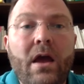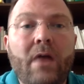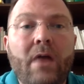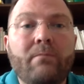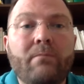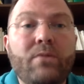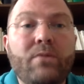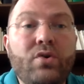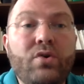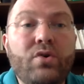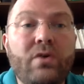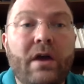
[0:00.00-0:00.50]

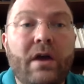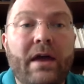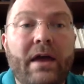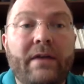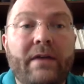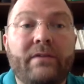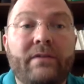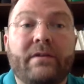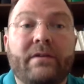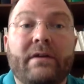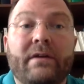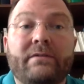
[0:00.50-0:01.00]
move
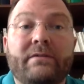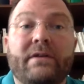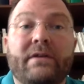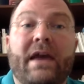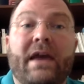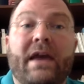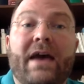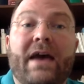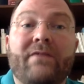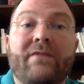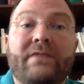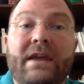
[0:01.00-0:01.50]
and to, to
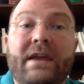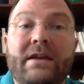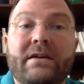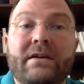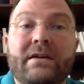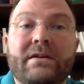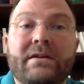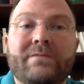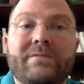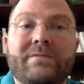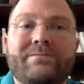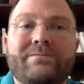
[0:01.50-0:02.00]
have
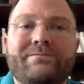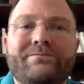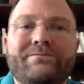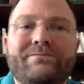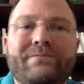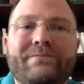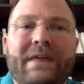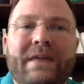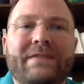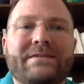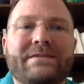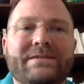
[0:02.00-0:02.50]
data
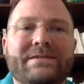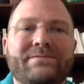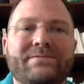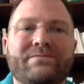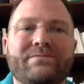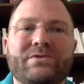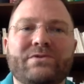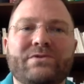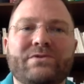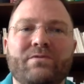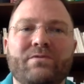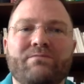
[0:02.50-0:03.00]
that's
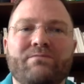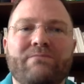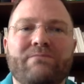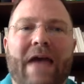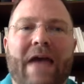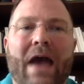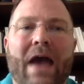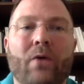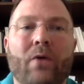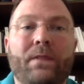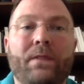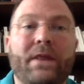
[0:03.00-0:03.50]
sort of
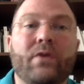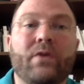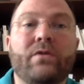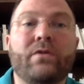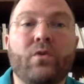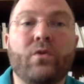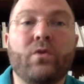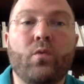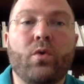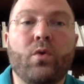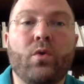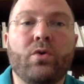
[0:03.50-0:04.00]
out there in
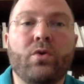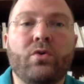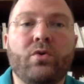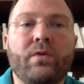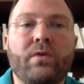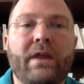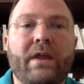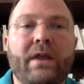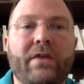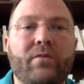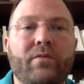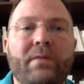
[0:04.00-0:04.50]
the world
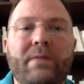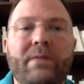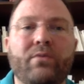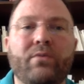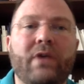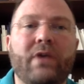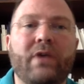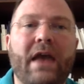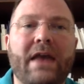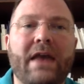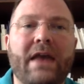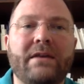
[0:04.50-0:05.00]
that other people
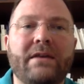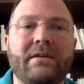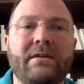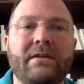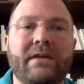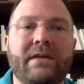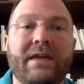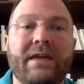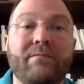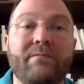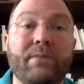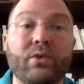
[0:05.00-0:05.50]
can
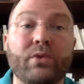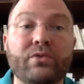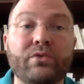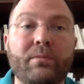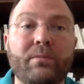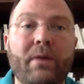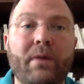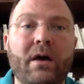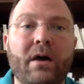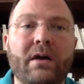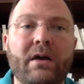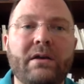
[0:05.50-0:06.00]
can build
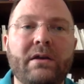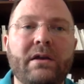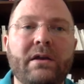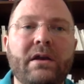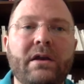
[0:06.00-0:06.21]
upon